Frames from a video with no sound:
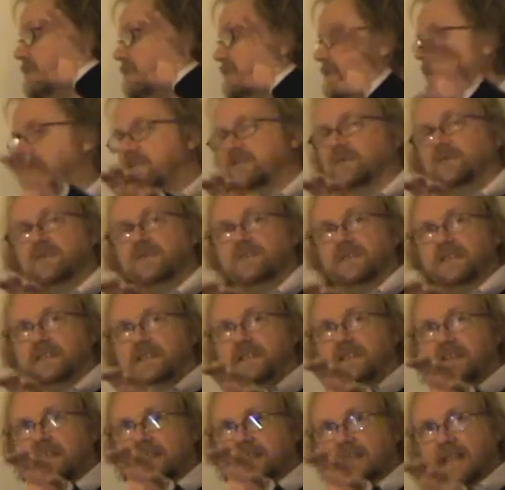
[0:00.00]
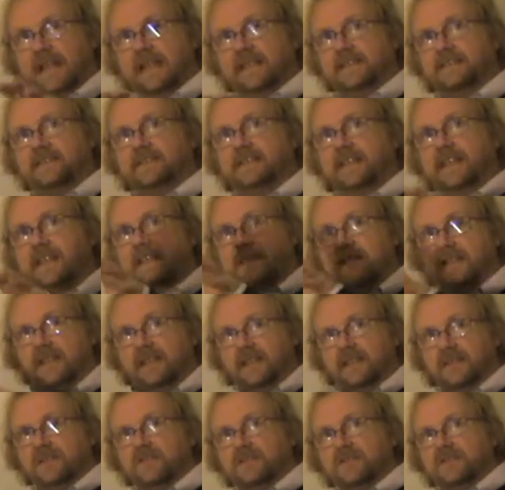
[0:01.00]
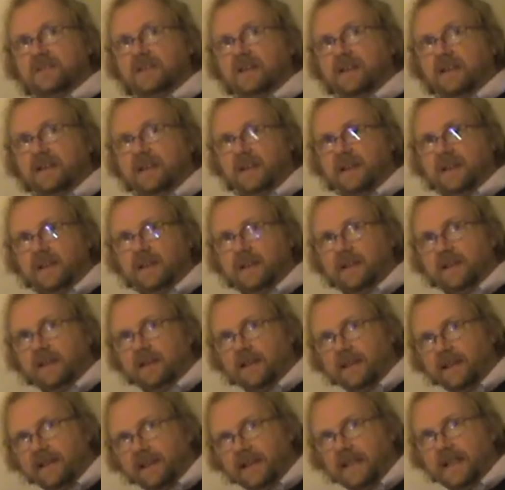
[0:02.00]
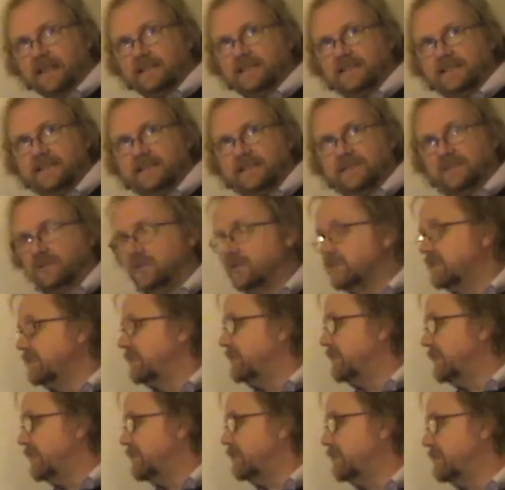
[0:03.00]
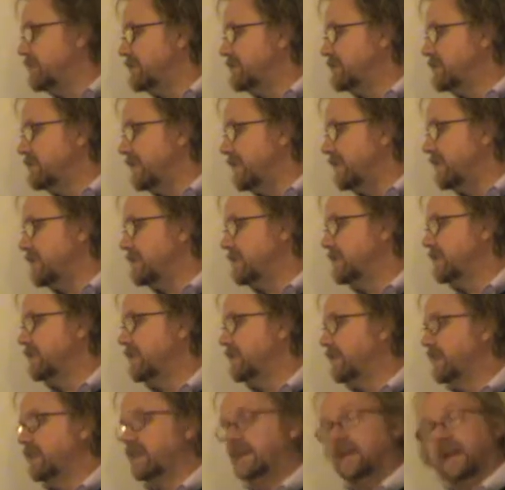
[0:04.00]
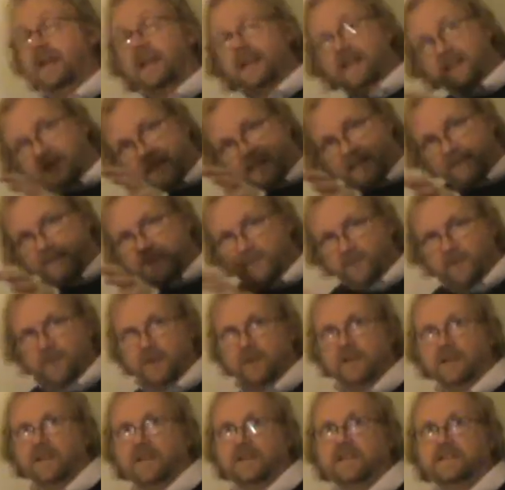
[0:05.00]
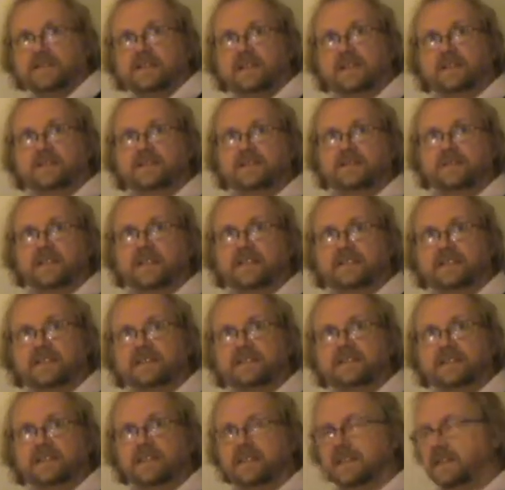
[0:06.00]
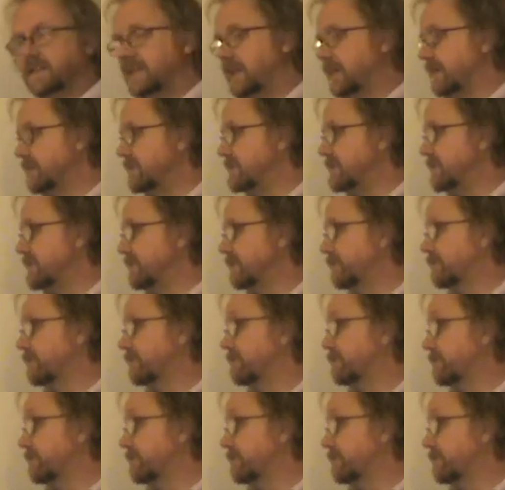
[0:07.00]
disordered gas state to the less disordered liquid state, and therefore delta S is negative.